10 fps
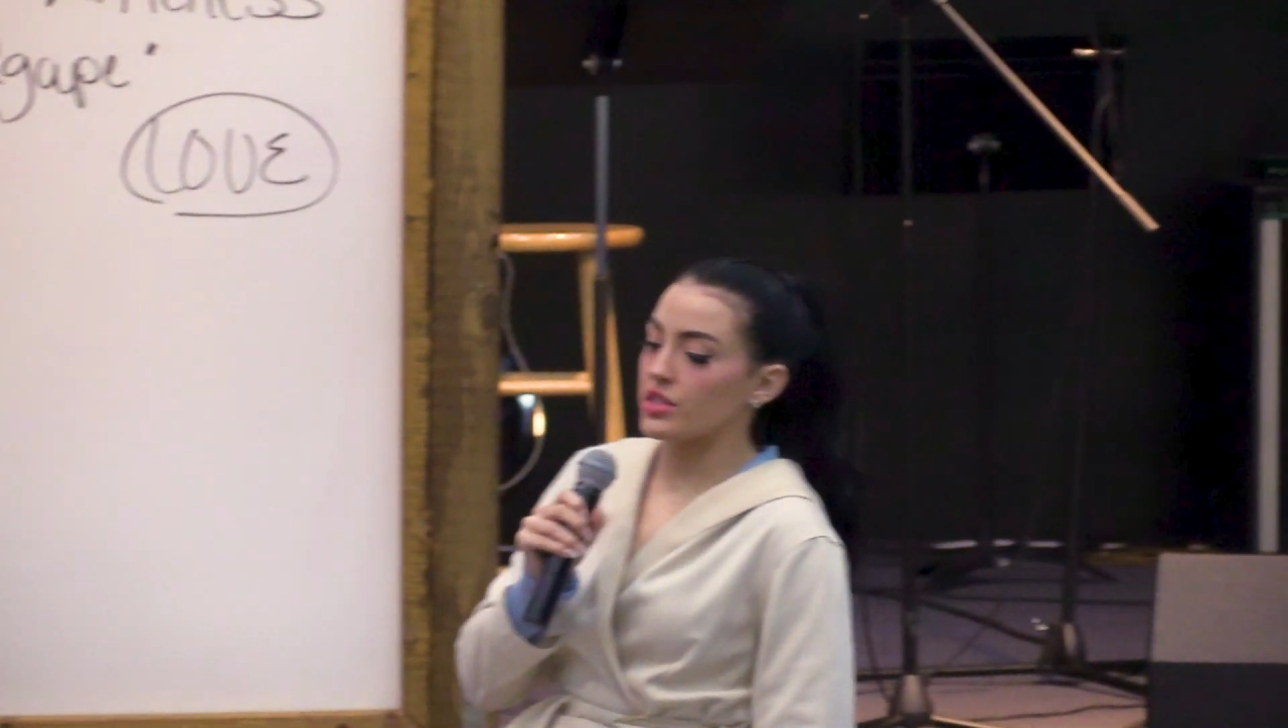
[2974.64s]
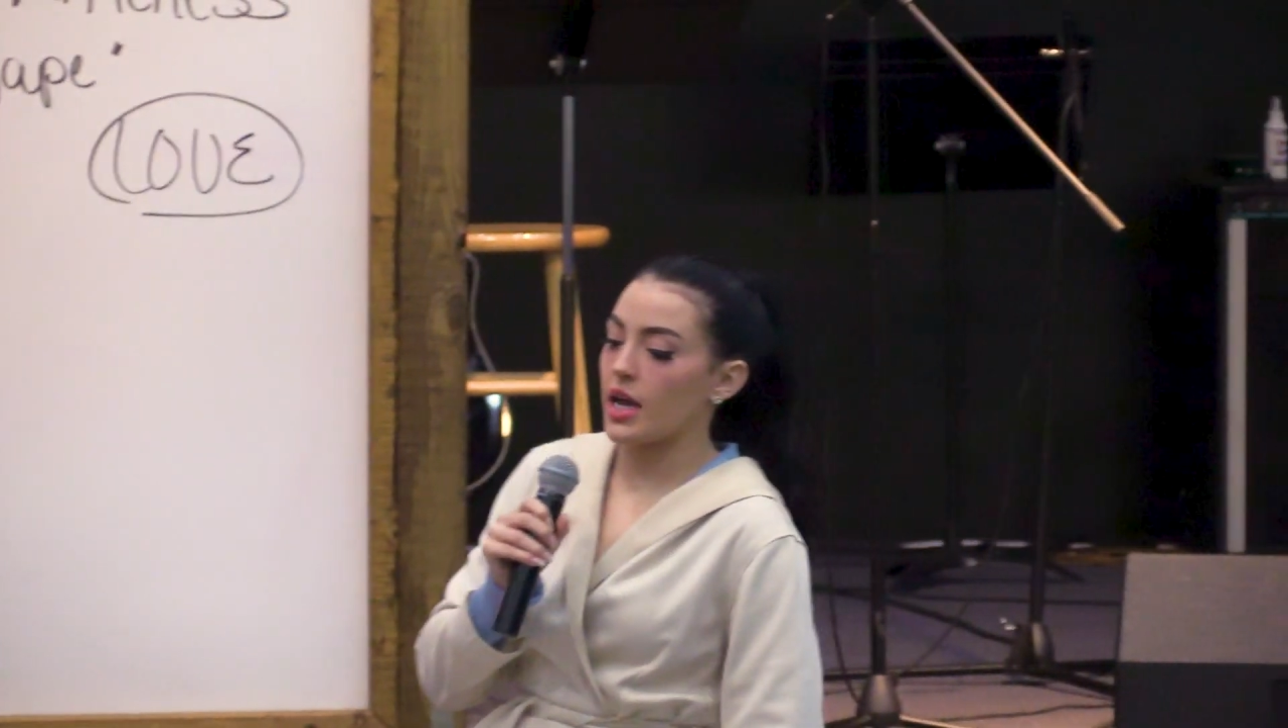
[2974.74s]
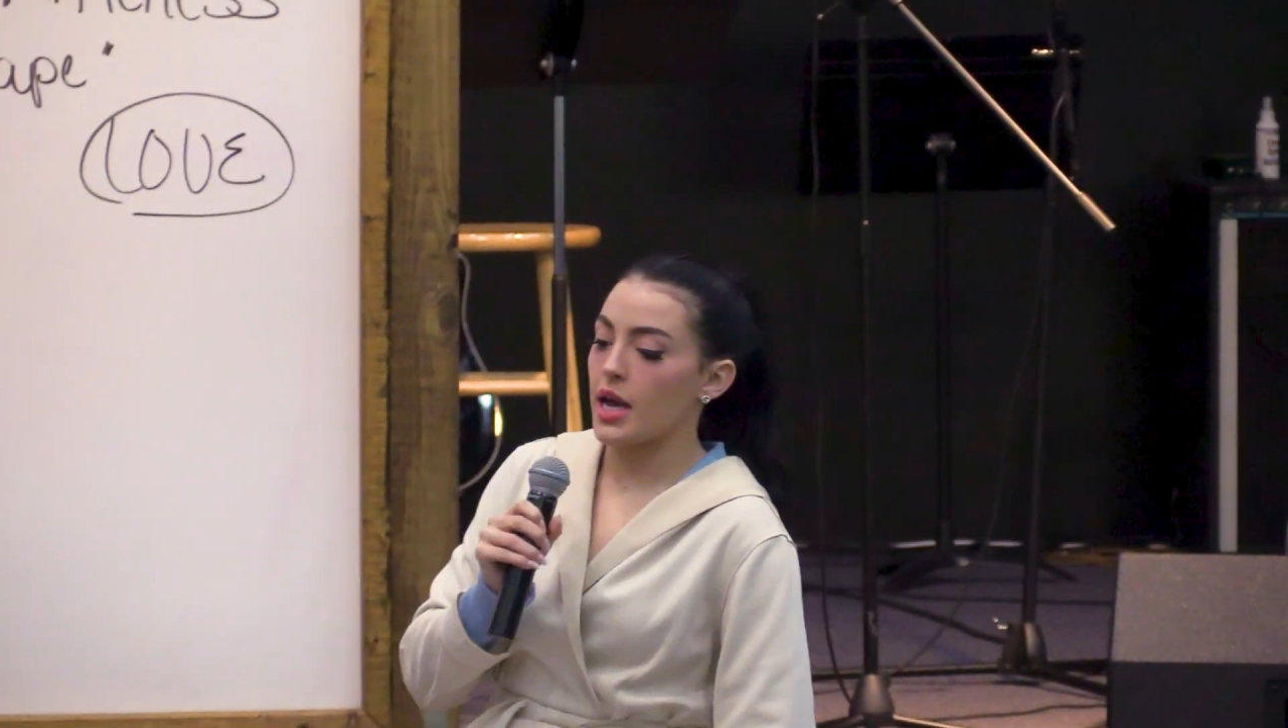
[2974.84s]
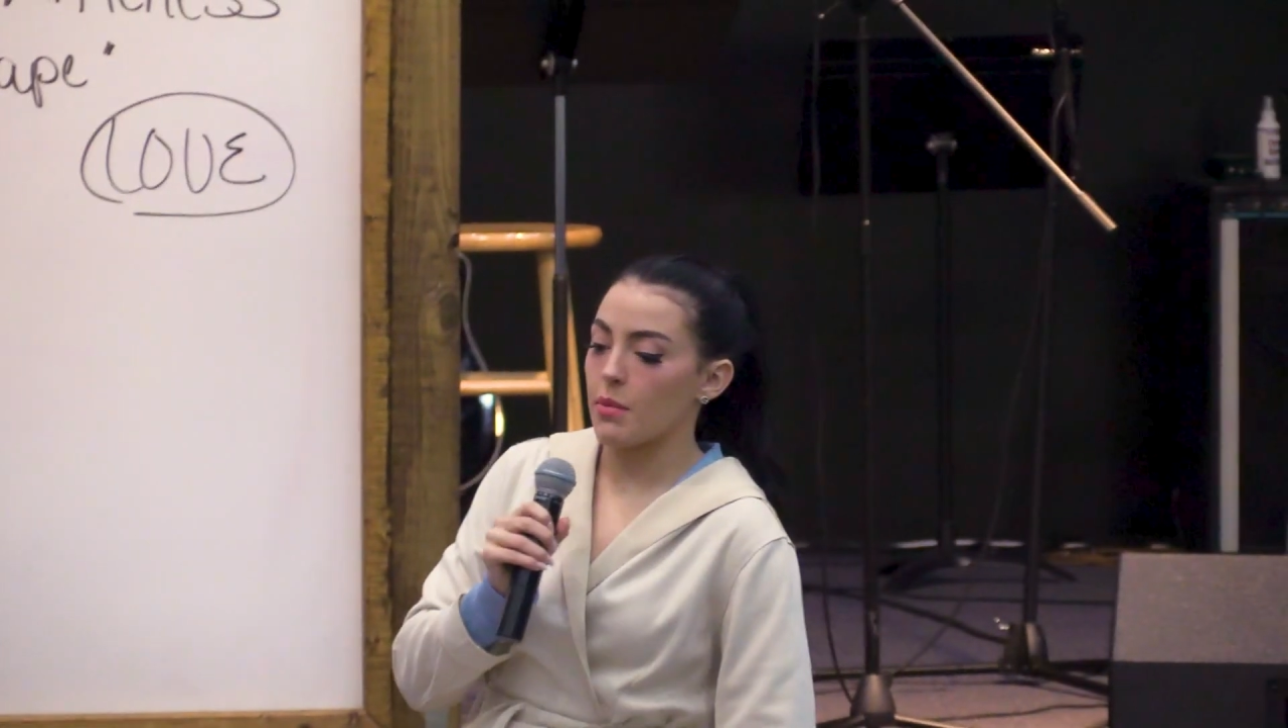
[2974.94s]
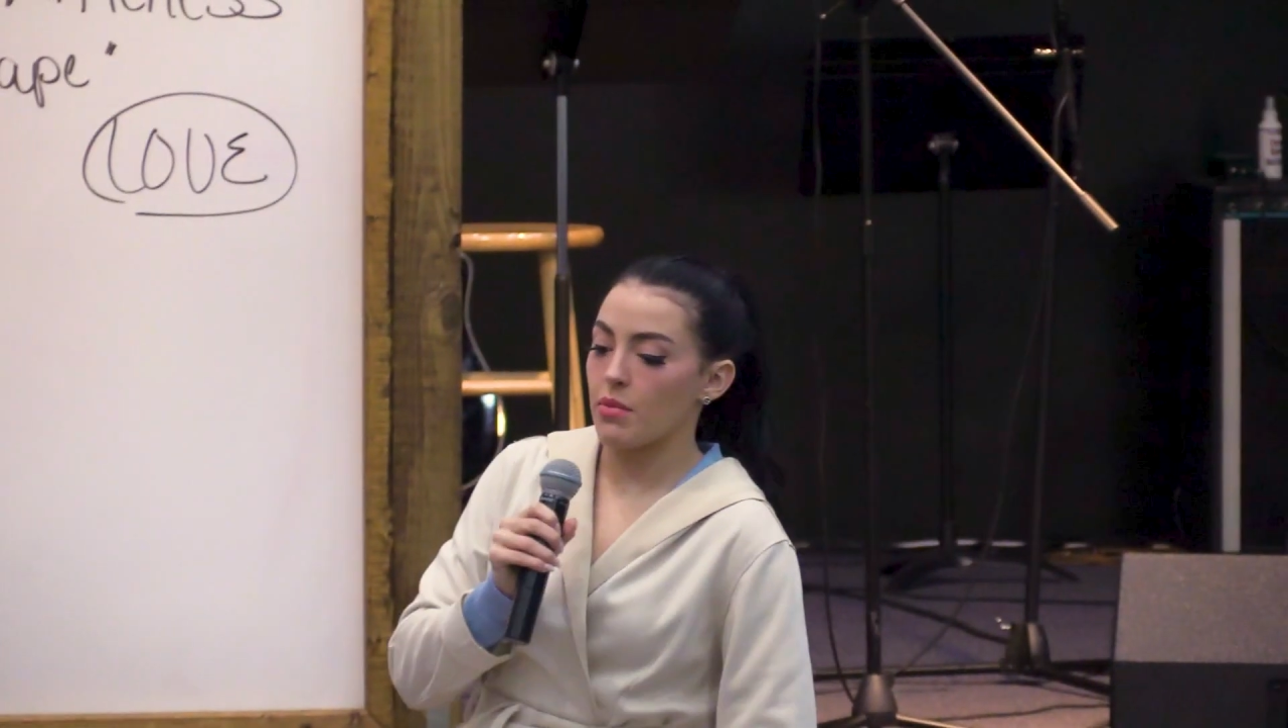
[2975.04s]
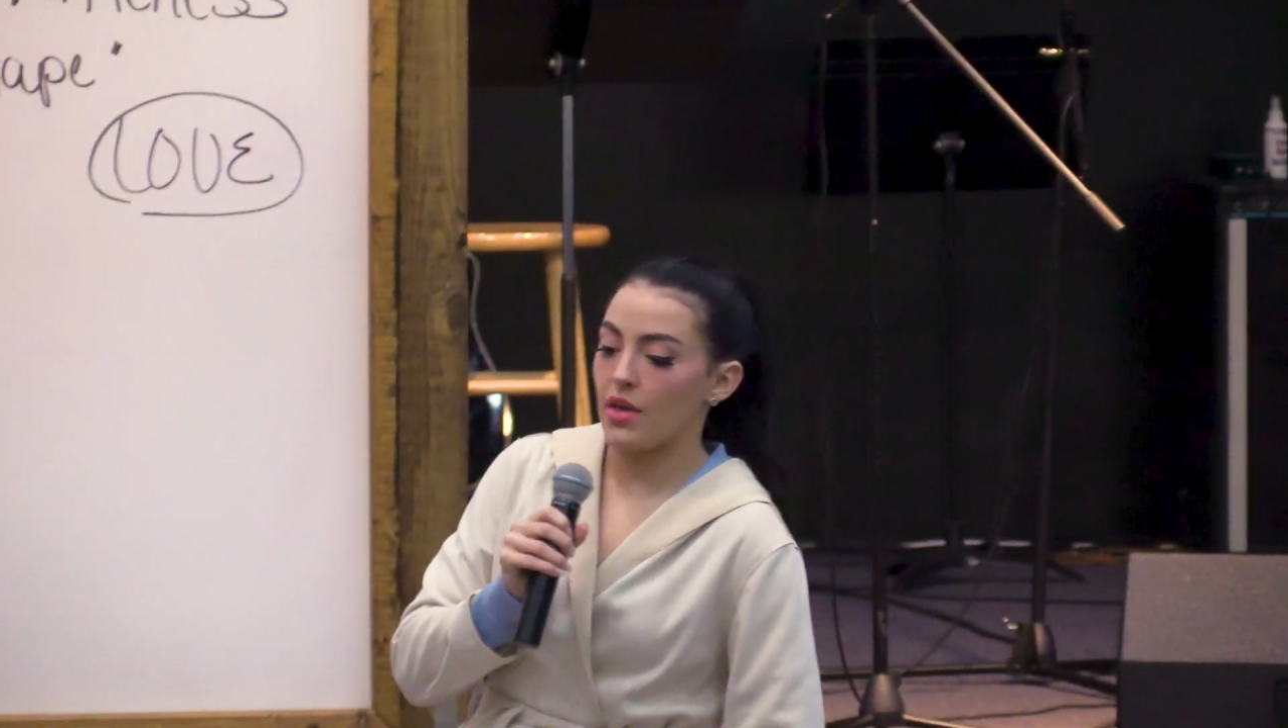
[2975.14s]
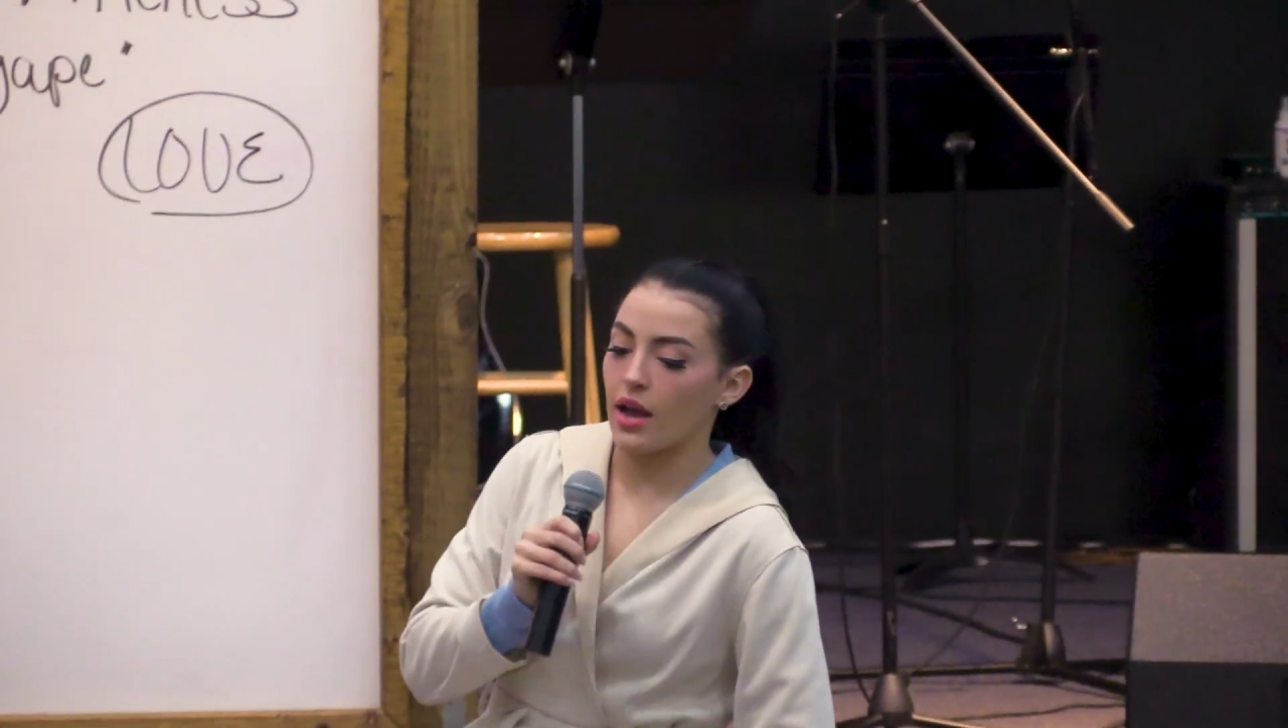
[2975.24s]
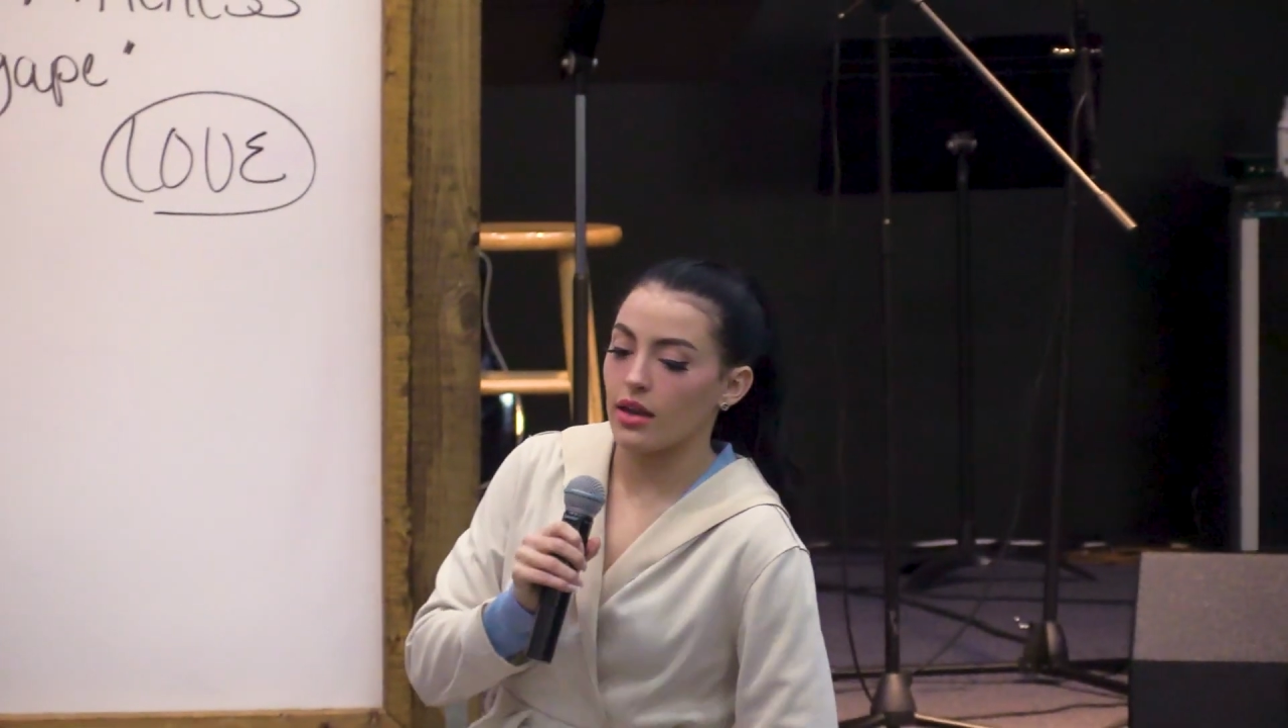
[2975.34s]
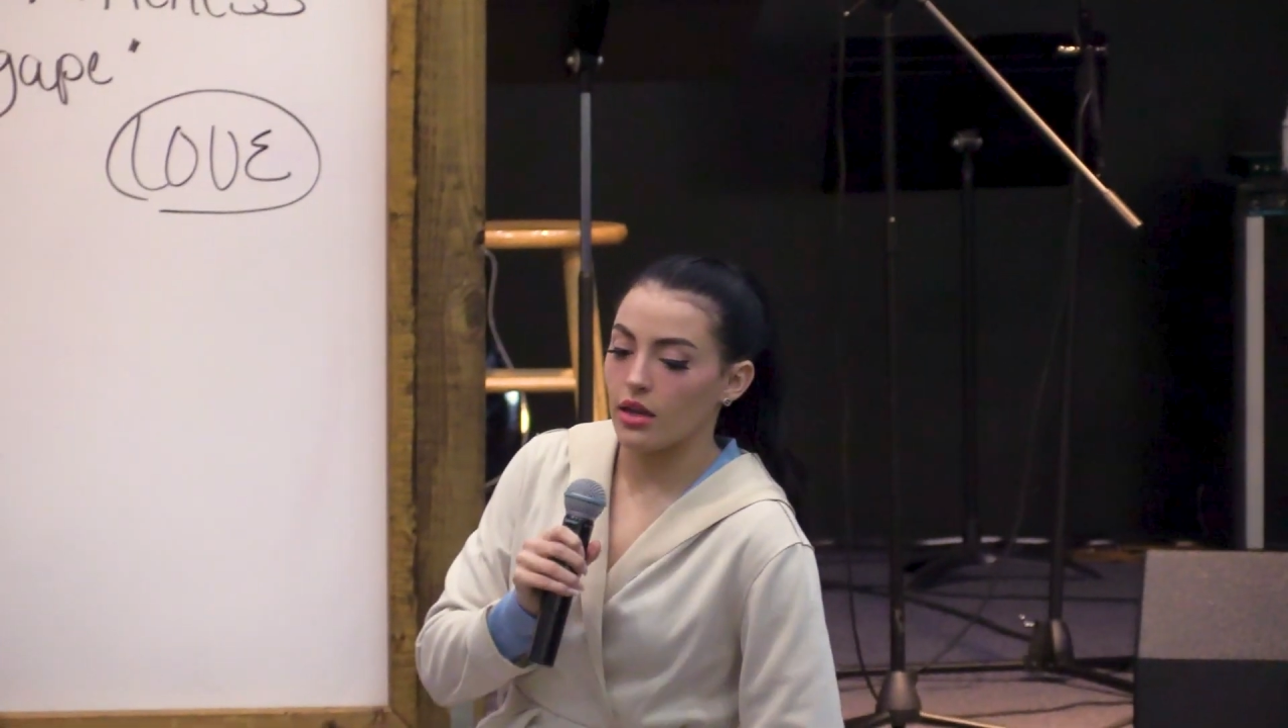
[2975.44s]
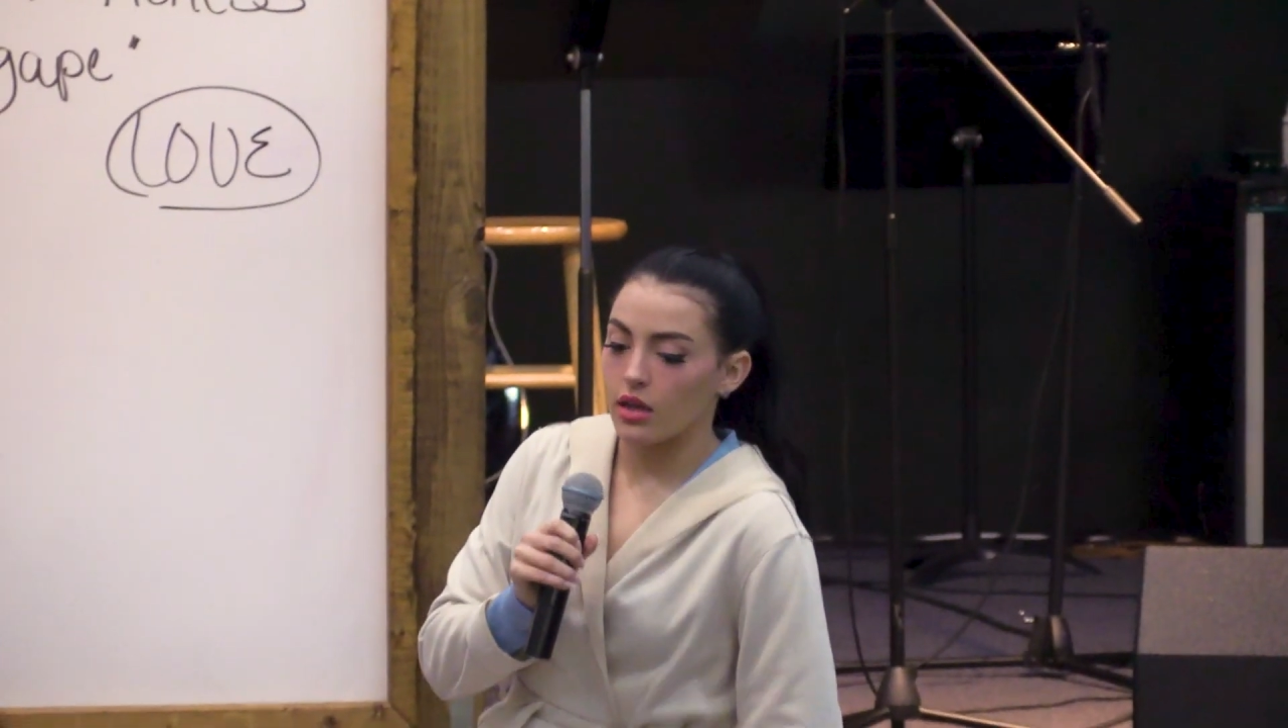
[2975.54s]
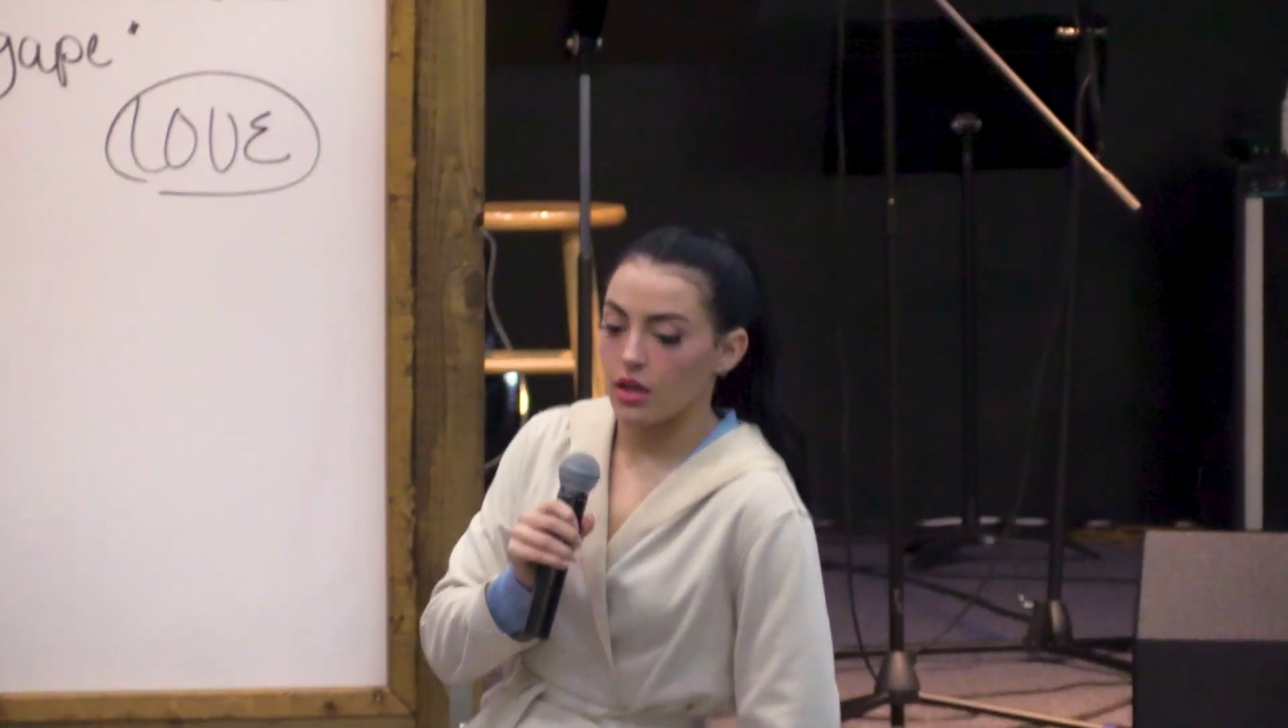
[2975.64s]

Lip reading: a time that